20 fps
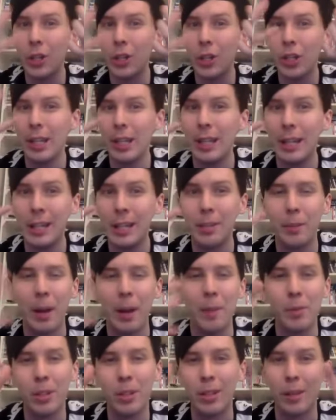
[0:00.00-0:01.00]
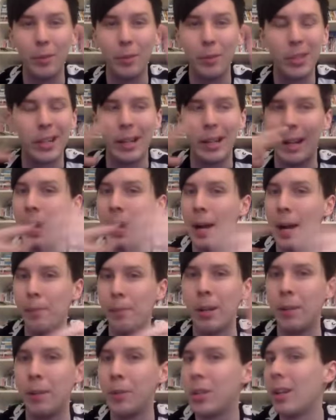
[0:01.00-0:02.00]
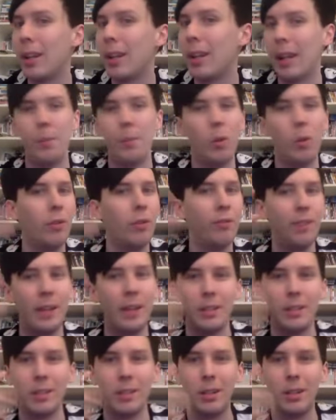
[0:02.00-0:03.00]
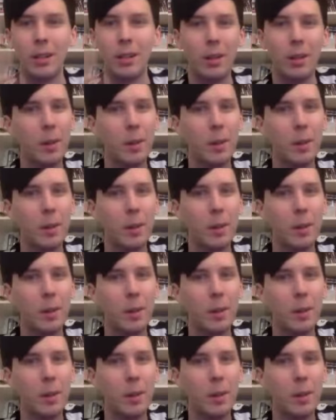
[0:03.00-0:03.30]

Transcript: these, but I'm just going to let it happen. I'm just going to let them all fizz